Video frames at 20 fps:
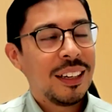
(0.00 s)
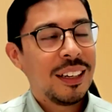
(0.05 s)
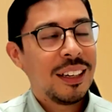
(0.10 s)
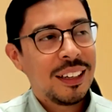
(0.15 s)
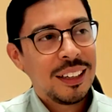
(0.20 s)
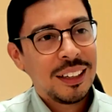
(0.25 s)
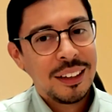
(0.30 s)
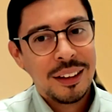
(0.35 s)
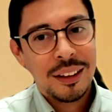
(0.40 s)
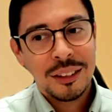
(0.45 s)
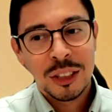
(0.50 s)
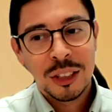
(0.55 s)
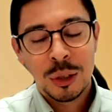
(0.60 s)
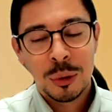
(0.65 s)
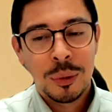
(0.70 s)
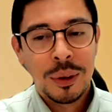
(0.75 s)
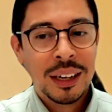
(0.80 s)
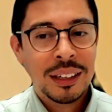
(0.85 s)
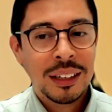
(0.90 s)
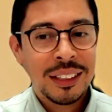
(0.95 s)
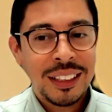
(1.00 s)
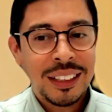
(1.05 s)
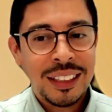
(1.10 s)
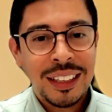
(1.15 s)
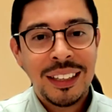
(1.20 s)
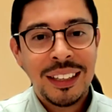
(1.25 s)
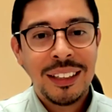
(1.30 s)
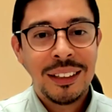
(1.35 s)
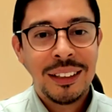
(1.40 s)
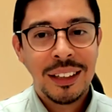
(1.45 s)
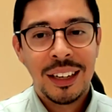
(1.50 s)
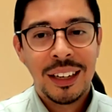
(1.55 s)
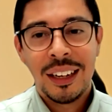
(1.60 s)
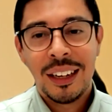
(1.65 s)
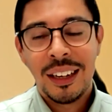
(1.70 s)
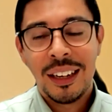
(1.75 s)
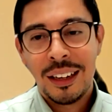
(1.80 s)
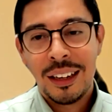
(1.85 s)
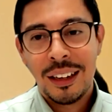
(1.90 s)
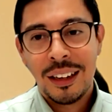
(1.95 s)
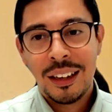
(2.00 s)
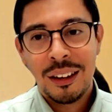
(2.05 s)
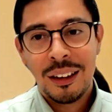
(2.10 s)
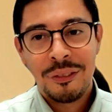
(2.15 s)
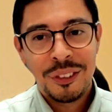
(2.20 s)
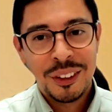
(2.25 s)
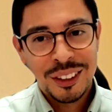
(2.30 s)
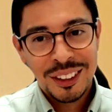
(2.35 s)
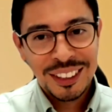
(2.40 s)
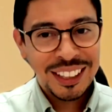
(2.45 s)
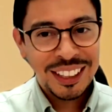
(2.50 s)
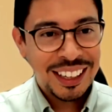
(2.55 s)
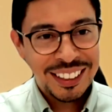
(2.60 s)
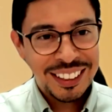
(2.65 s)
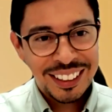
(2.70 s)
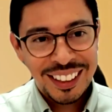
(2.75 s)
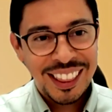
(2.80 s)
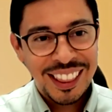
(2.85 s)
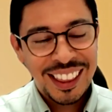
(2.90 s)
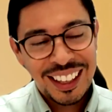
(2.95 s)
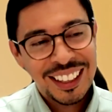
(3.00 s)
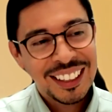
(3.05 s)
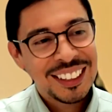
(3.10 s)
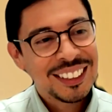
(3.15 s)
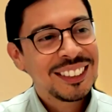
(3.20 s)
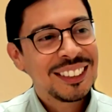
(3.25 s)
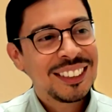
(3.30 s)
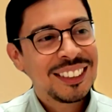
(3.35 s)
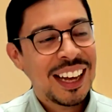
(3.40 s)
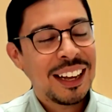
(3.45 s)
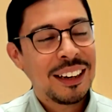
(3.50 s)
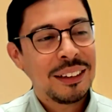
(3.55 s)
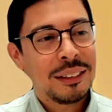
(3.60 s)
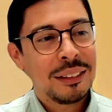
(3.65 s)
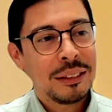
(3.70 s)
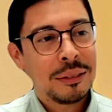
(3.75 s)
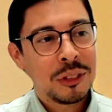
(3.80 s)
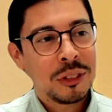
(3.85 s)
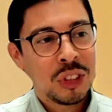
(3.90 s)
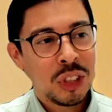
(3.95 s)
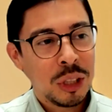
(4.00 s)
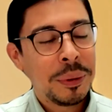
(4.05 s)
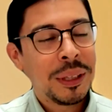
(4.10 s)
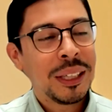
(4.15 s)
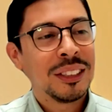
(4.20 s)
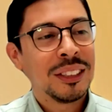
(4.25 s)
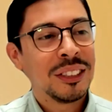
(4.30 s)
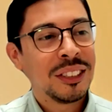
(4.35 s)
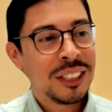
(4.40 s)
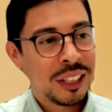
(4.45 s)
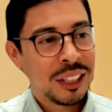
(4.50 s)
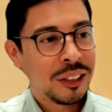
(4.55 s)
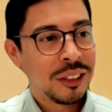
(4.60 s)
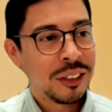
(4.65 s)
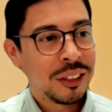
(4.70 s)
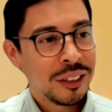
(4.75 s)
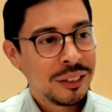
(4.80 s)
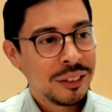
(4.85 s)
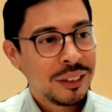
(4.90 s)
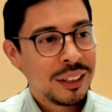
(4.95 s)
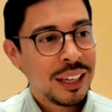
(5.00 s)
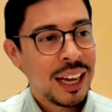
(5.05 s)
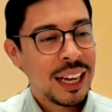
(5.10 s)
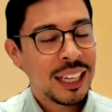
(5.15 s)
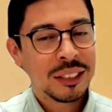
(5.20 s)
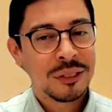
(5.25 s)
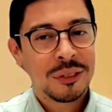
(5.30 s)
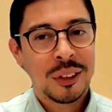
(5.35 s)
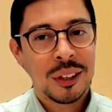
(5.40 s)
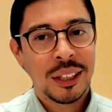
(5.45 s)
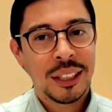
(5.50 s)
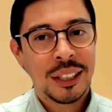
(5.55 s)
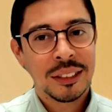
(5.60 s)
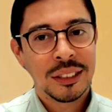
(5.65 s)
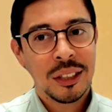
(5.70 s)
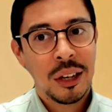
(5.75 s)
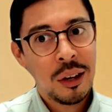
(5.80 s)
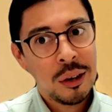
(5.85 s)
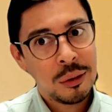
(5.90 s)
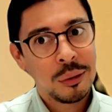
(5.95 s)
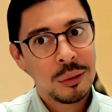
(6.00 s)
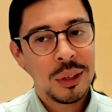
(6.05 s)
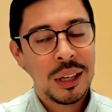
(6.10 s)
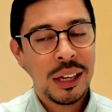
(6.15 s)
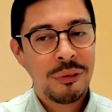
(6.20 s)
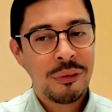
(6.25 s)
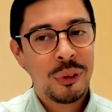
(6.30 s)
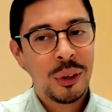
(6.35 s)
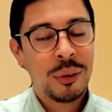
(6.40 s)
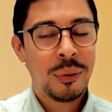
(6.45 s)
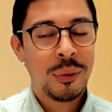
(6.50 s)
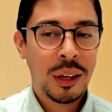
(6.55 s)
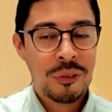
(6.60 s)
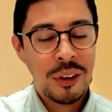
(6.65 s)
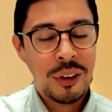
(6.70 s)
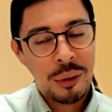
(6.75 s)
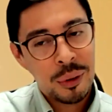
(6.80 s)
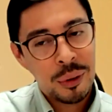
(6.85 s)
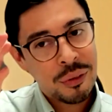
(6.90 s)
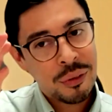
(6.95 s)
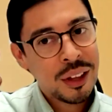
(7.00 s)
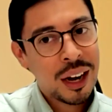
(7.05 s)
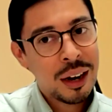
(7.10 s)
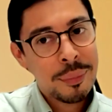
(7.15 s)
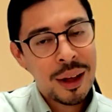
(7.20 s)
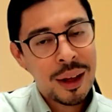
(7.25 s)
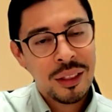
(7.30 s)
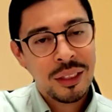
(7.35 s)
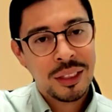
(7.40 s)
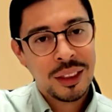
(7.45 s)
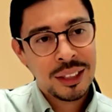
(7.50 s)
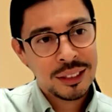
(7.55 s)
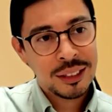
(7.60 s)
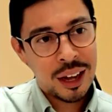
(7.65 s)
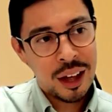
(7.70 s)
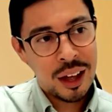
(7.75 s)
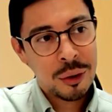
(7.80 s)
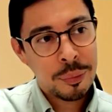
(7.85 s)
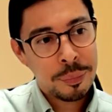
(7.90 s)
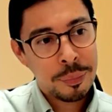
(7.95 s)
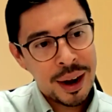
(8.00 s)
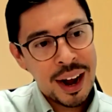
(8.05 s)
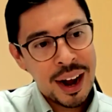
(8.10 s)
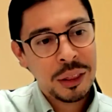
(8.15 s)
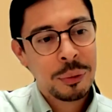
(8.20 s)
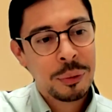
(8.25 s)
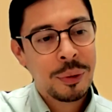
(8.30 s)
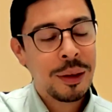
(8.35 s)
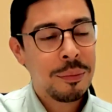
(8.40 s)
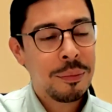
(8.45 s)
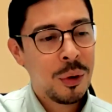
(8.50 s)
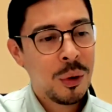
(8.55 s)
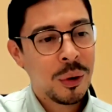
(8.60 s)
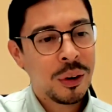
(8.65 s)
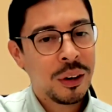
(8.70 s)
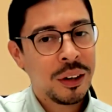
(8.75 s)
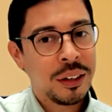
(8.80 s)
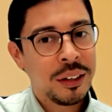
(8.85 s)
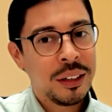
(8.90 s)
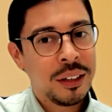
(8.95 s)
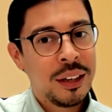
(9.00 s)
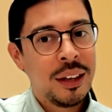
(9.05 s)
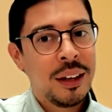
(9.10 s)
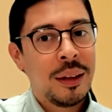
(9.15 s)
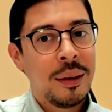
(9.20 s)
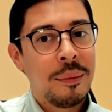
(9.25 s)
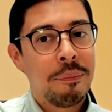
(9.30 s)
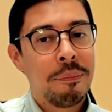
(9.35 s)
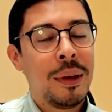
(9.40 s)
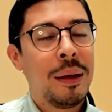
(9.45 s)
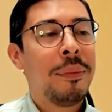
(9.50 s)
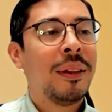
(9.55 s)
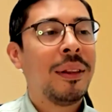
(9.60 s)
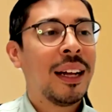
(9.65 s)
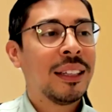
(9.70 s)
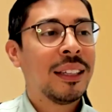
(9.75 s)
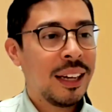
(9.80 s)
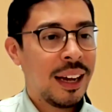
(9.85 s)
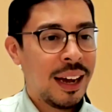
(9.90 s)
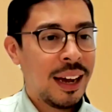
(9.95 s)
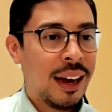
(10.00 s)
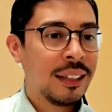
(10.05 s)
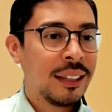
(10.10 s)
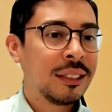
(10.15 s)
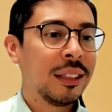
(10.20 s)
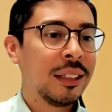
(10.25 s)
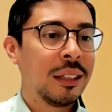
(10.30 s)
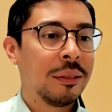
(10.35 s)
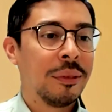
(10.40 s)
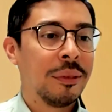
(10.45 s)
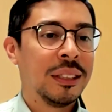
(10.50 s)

uh, directly uh, affiliated things that should be considered as far as oh if we if i would have thought about this other pathway more maybe that's actually the